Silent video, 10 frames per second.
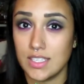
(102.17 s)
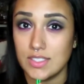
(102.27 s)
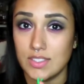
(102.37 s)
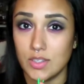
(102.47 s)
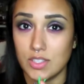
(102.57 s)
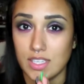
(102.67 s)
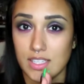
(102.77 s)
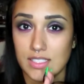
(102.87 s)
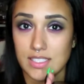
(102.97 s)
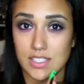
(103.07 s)
So look at
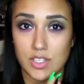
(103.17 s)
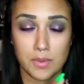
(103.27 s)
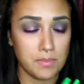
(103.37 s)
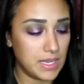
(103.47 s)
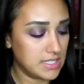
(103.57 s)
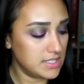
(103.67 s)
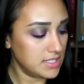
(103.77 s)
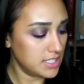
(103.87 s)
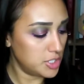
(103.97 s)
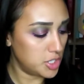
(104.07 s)
this. It's
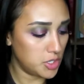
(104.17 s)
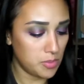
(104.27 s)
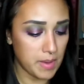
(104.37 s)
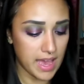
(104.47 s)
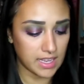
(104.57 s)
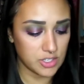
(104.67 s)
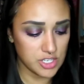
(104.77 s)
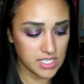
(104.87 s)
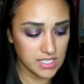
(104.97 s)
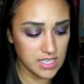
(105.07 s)
amazingly cute
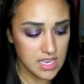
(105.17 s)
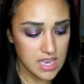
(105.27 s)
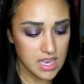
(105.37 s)
packaging.